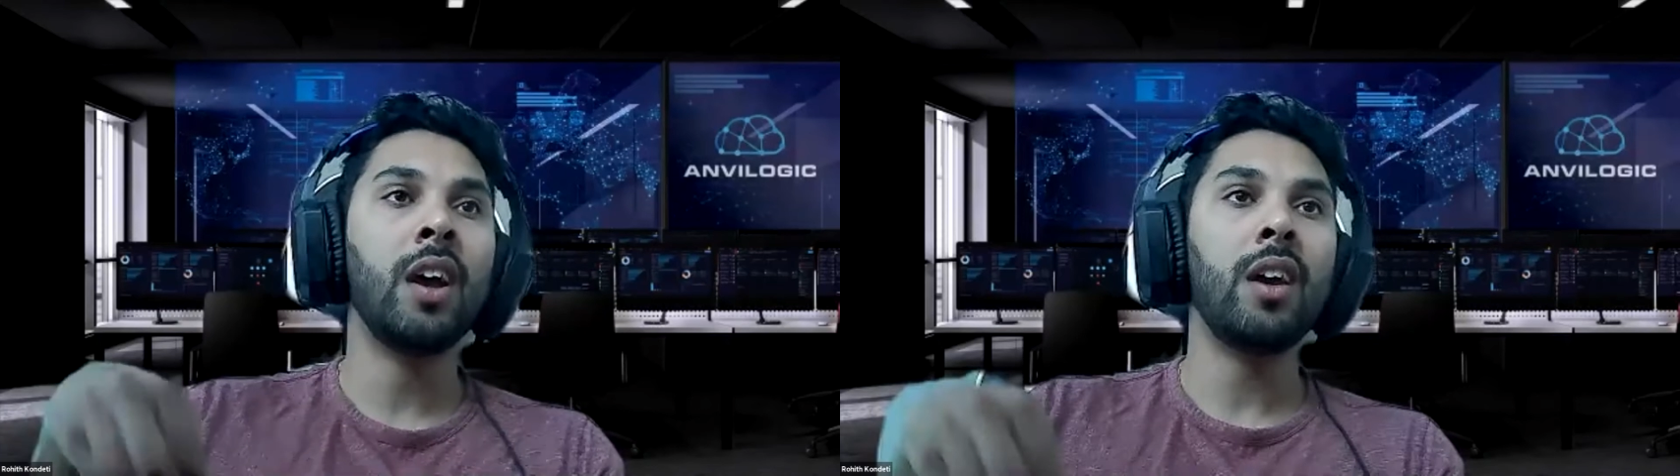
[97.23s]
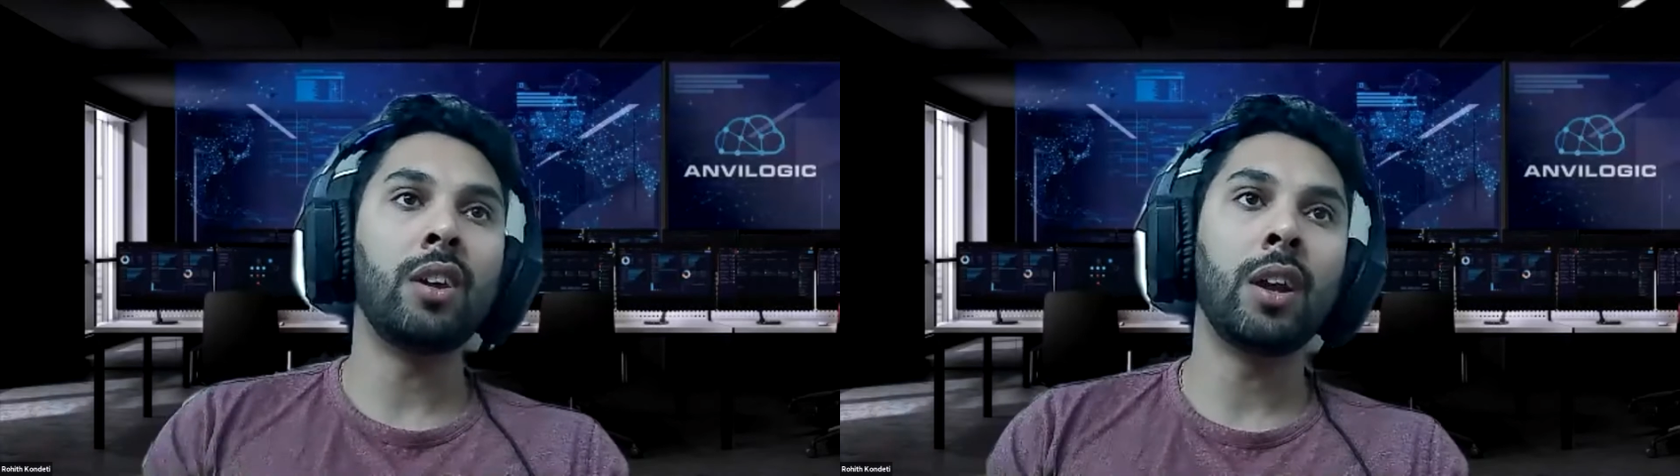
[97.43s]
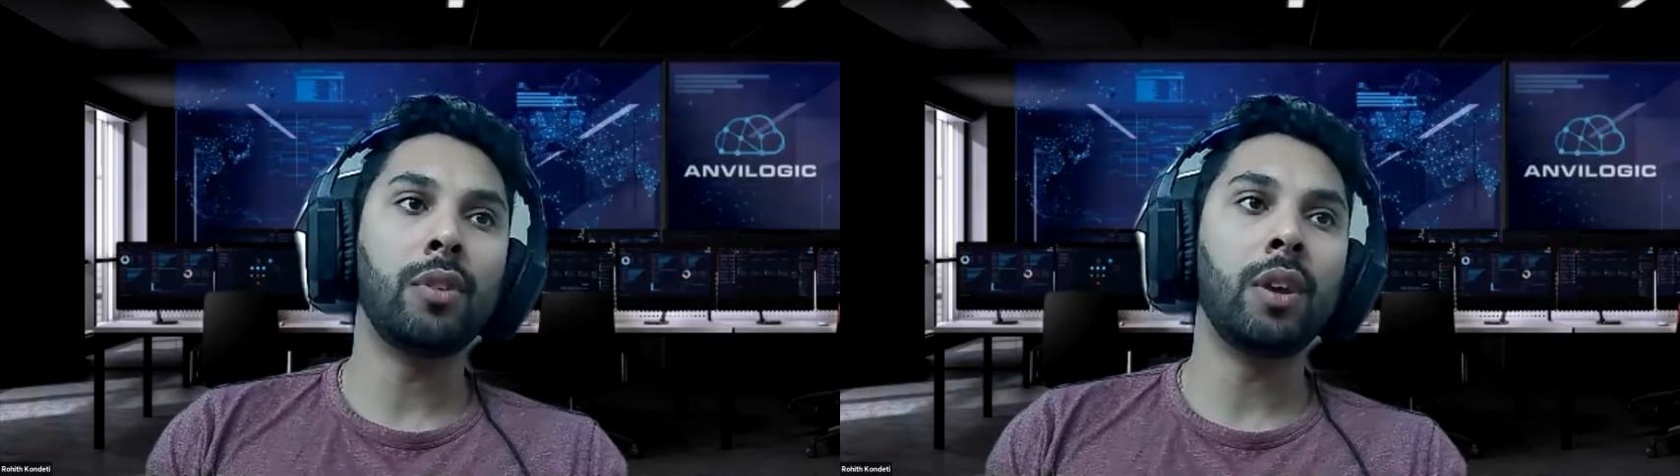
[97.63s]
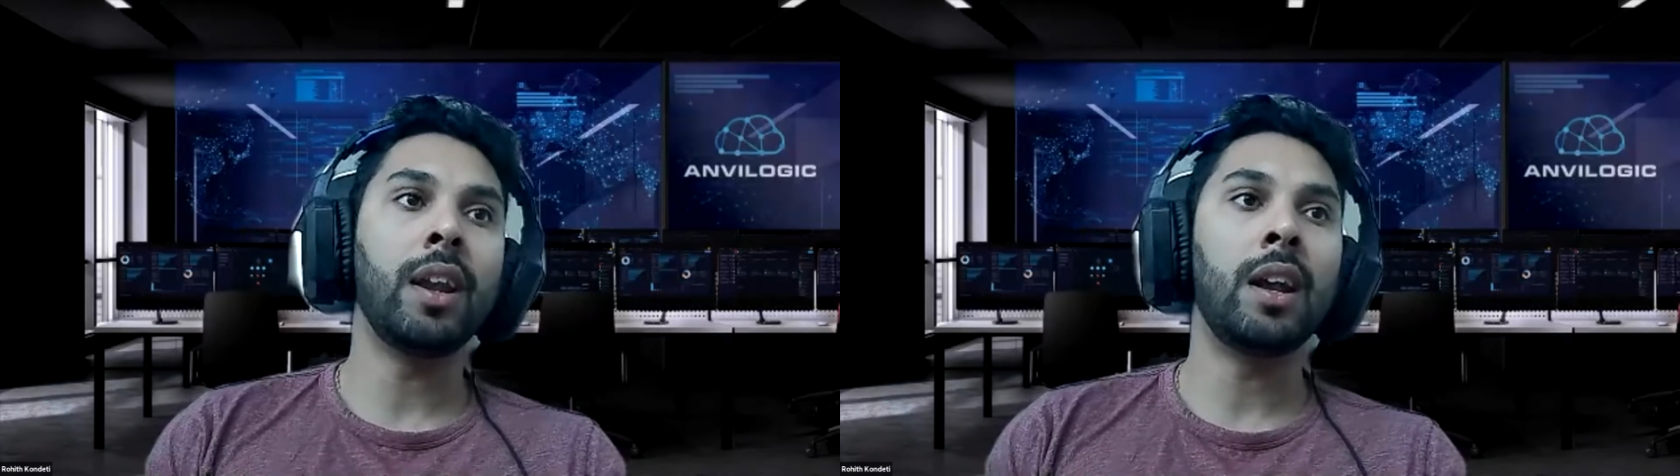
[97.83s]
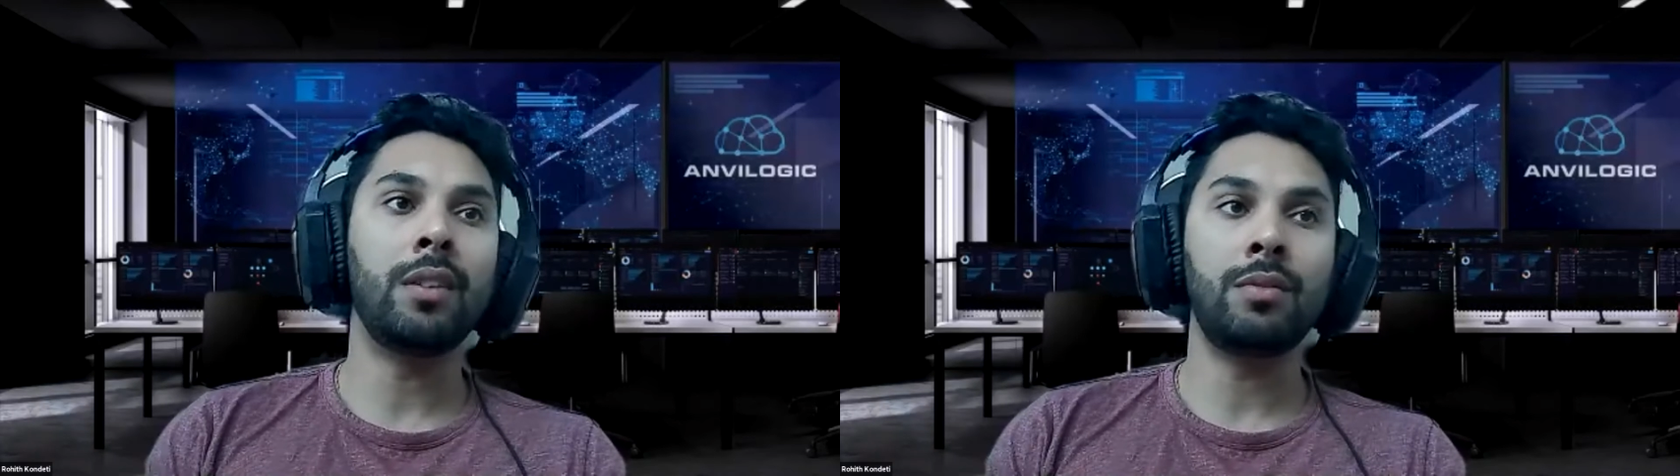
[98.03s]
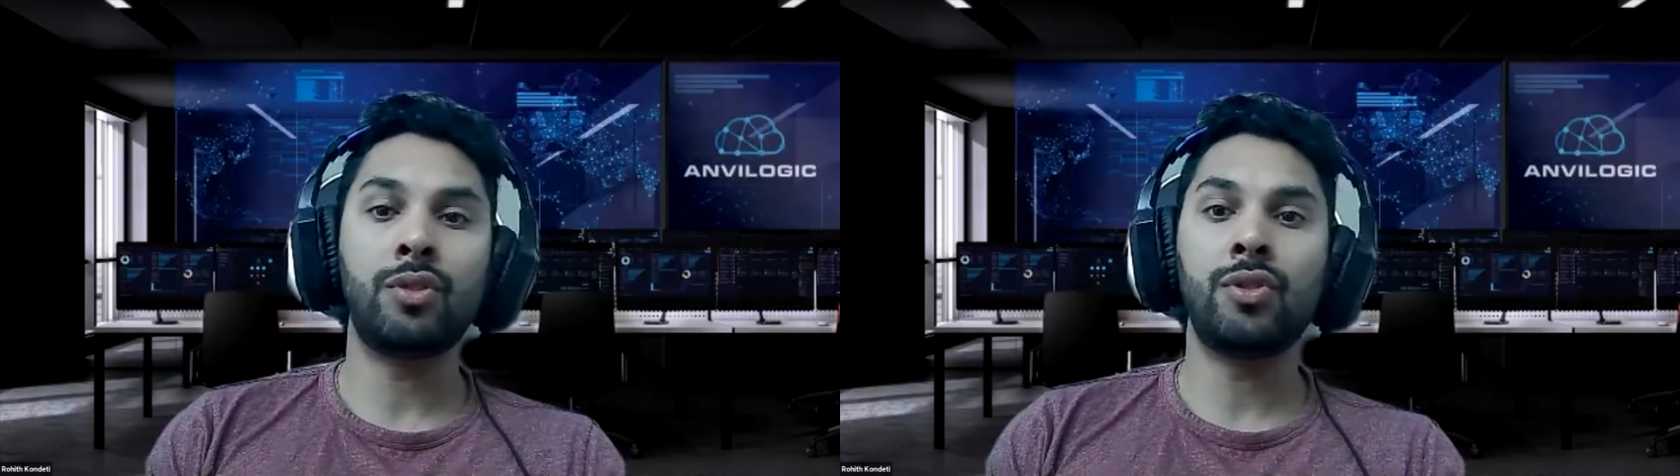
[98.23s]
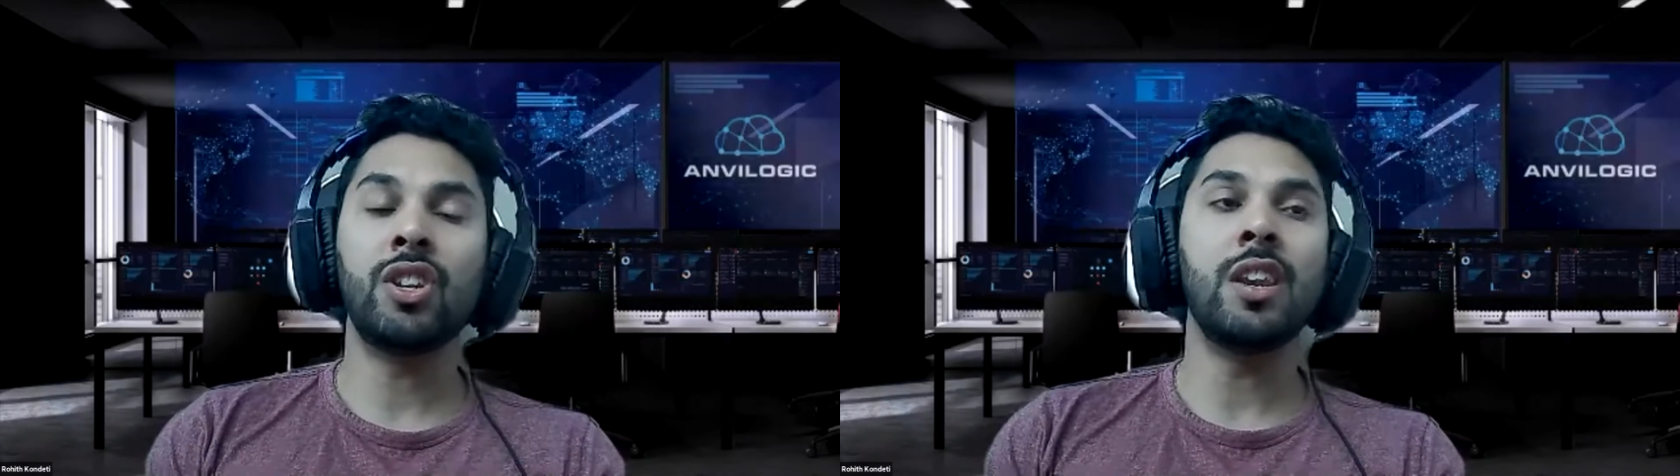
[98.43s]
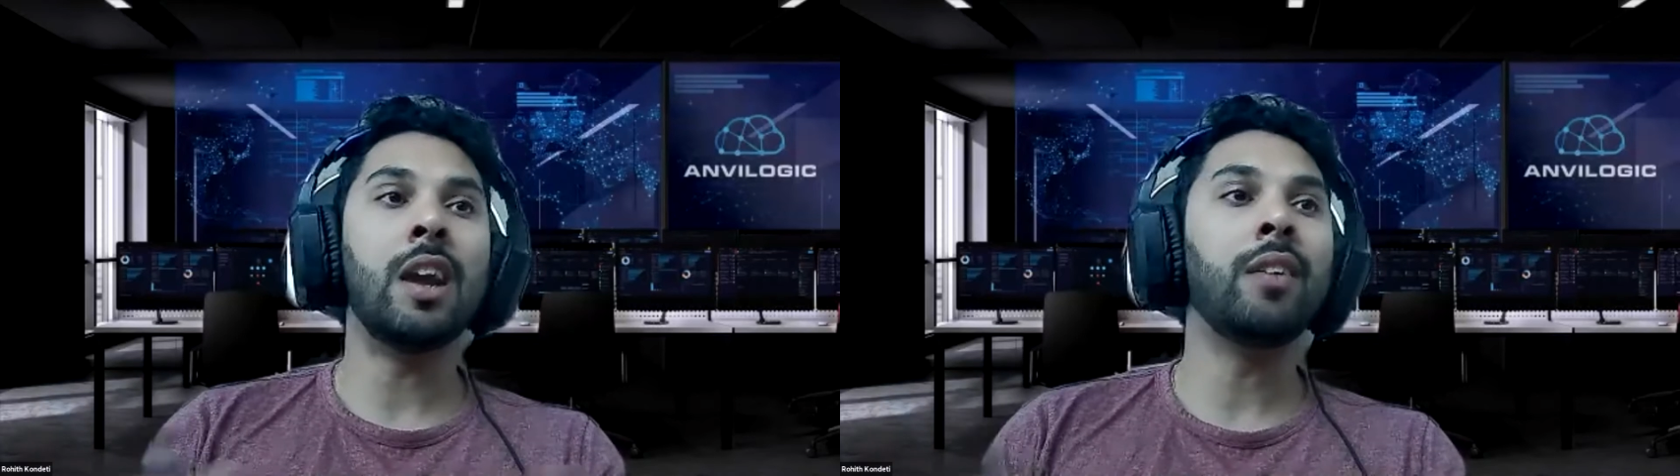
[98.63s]
you're kind of looking at it
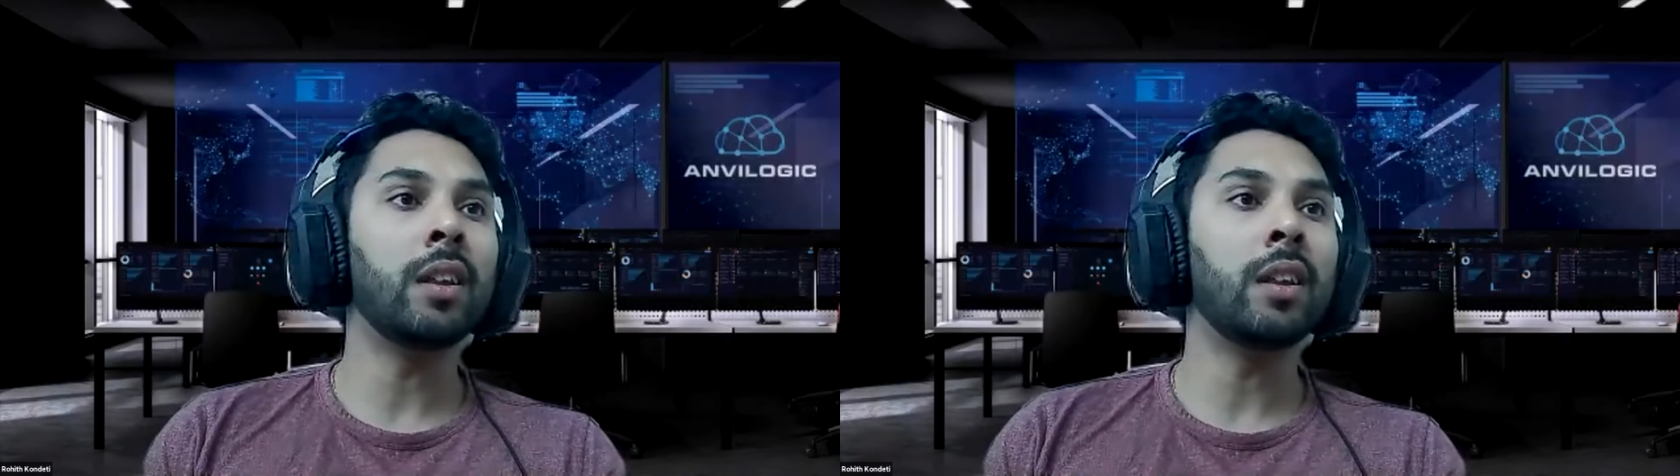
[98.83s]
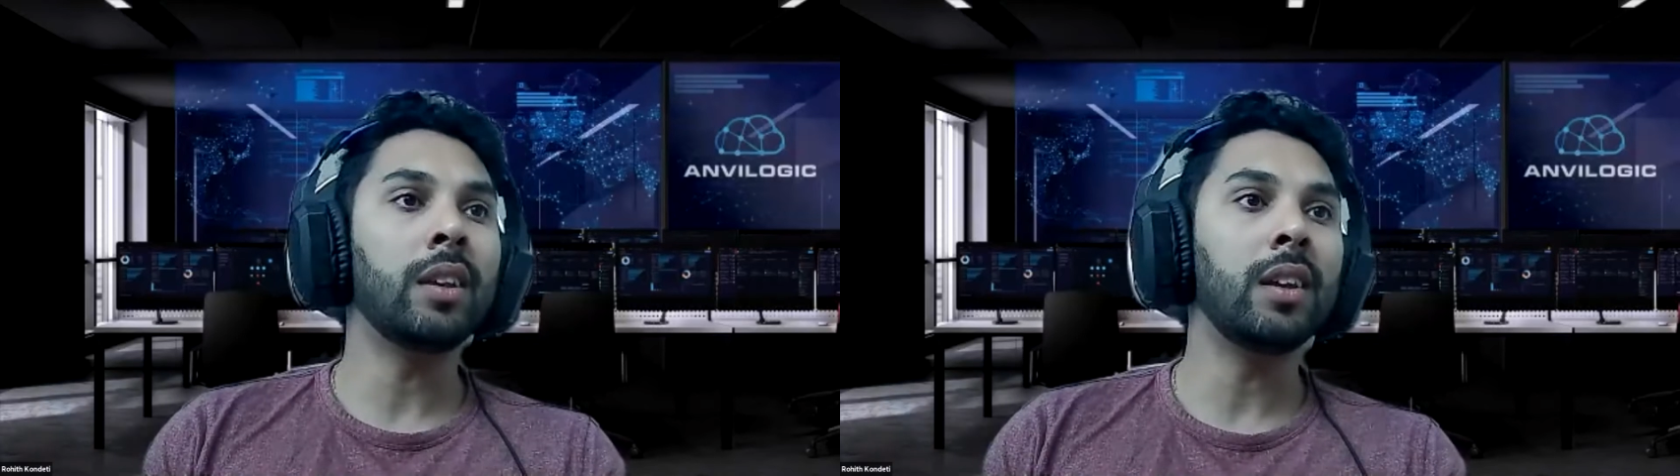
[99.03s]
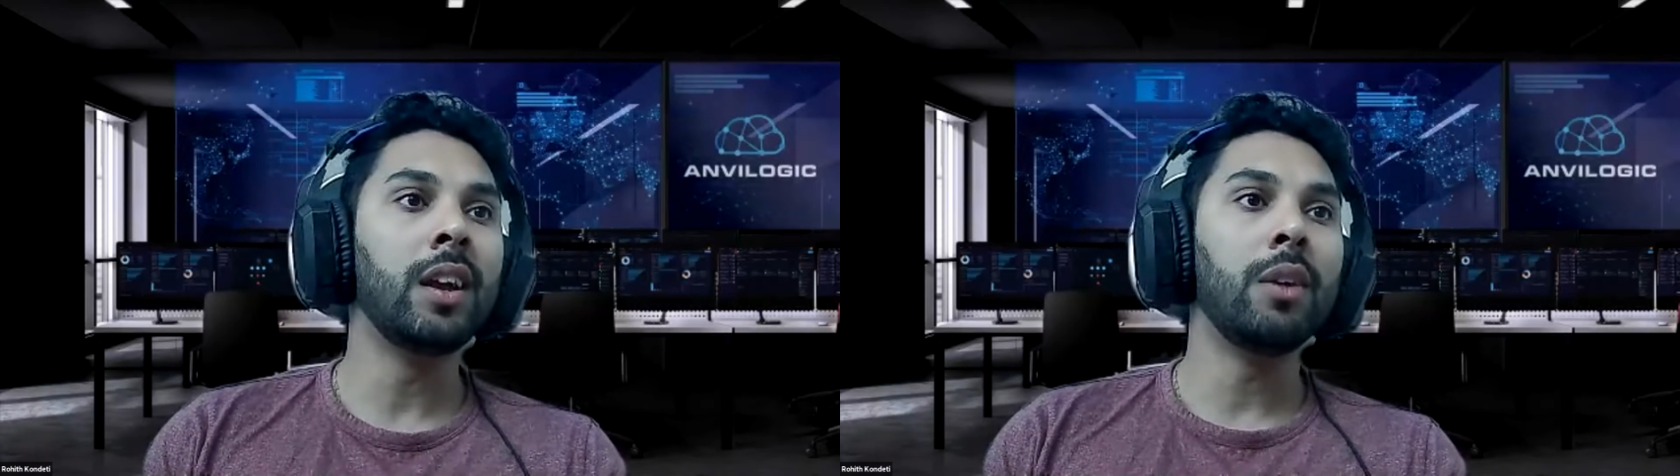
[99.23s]
generically.